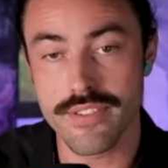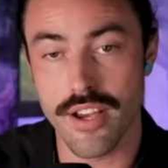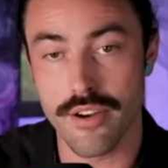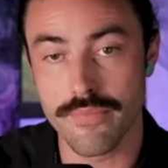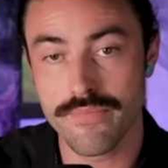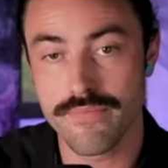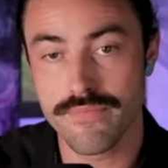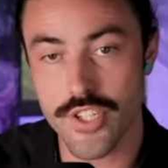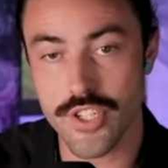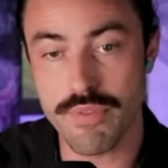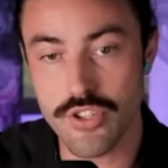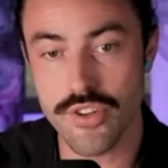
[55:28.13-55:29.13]
So
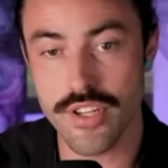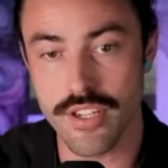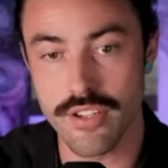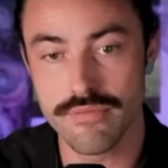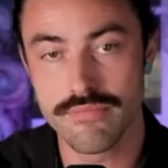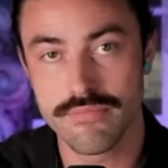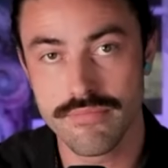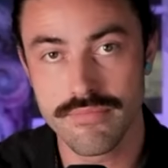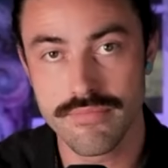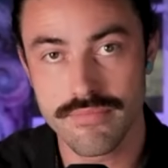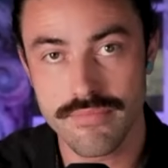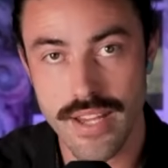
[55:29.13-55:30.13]
just be true to you
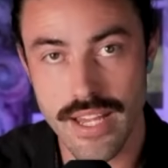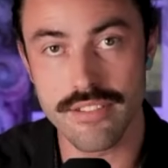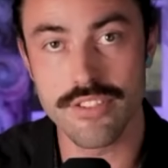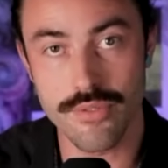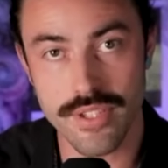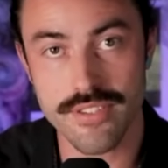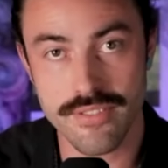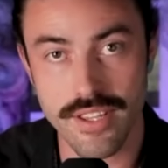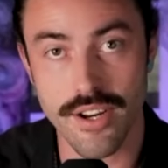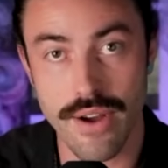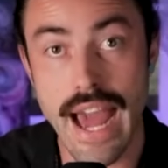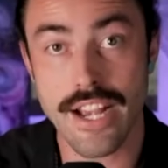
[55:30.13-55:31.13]
and do what's,
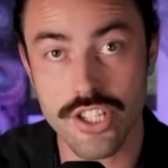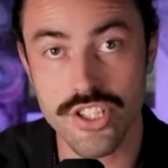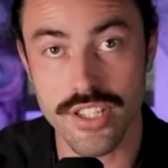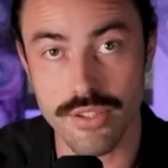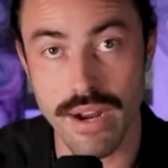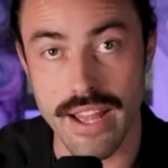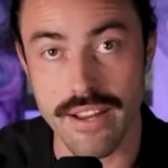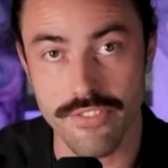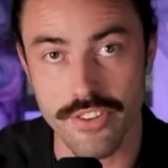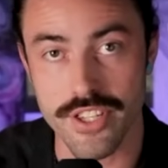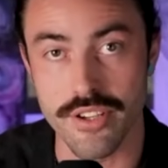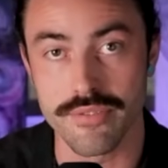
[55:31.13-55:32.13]
you know, actually right
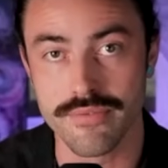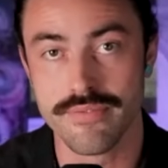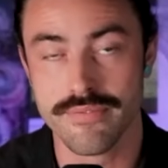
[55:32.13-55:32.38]
for you.